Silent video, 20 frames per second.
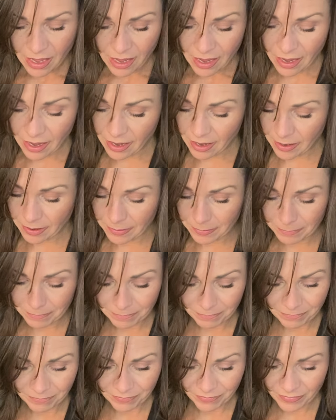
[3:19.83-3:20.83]

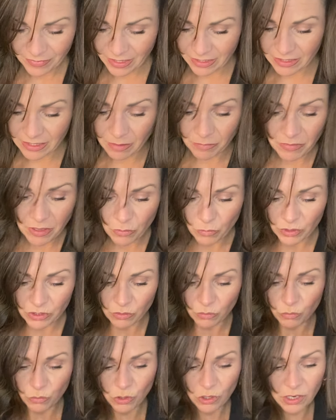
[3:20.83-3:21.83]
that something
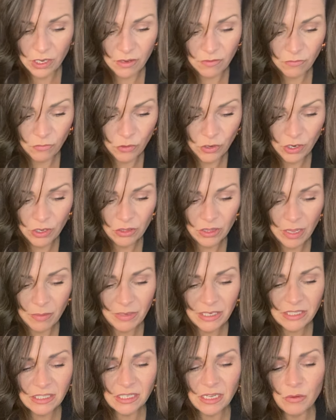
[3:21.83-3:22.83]
wasn't working for you. Let
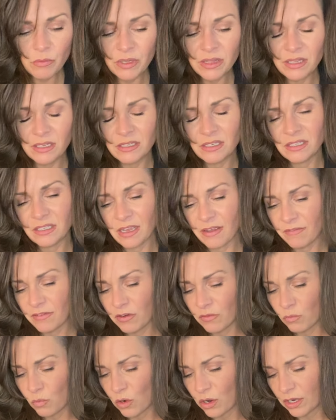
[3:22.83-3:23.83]
me see what this Seven
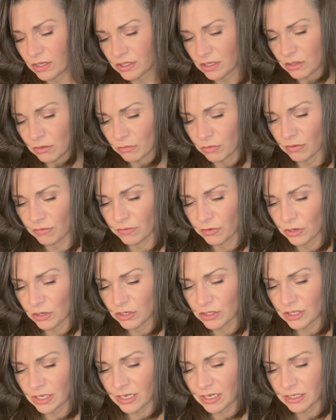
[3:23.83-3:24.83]
of Wands in the
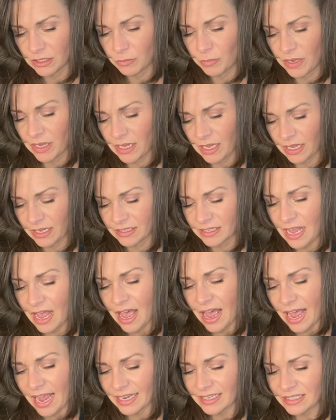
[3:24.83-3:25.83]
reverse is, because
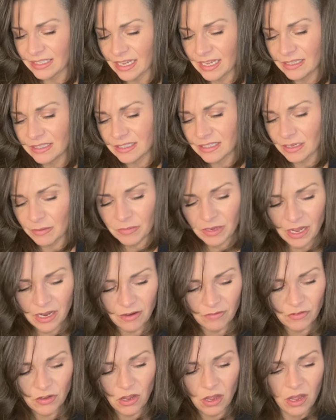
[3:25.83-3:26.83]
I sense some kind
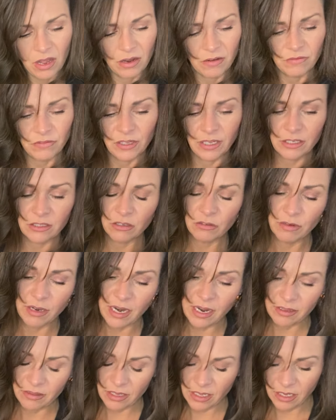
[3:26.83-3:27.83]
of conflict
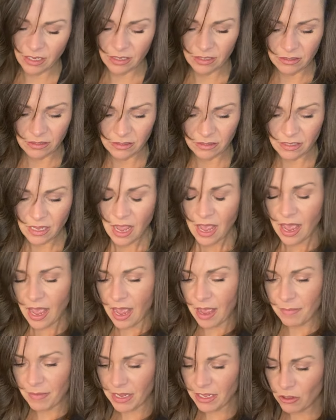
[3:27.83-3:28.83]
around this.
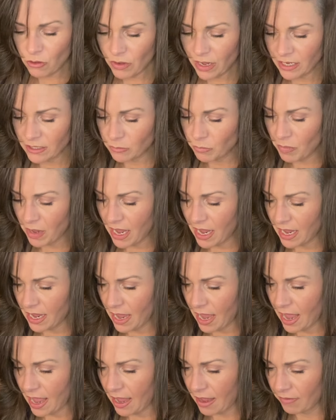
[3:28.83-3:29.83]
And you guys may
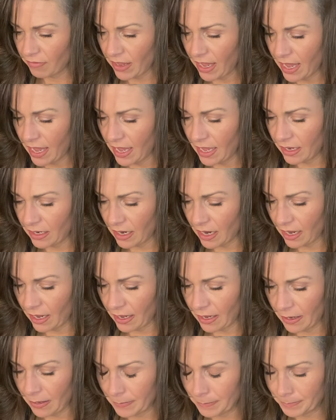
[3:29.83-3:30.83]
have had
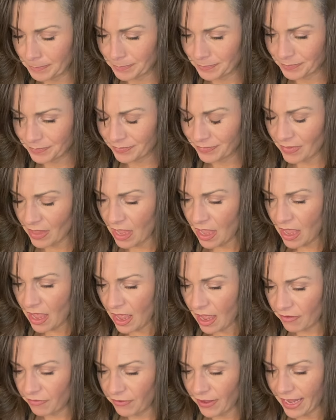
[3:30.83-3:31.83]

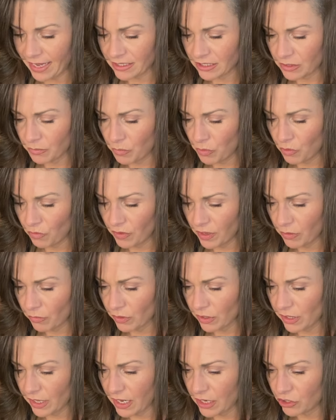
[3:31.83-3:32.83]
a fast-moving
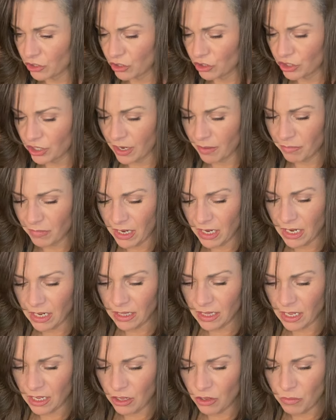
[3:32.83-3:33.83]
relationship, meaning
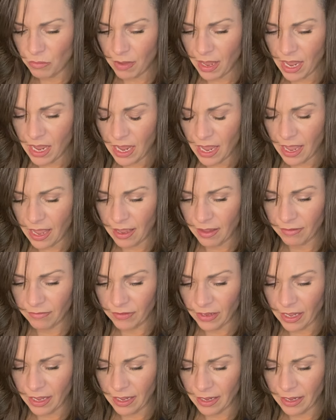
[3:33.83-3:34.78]
that you may have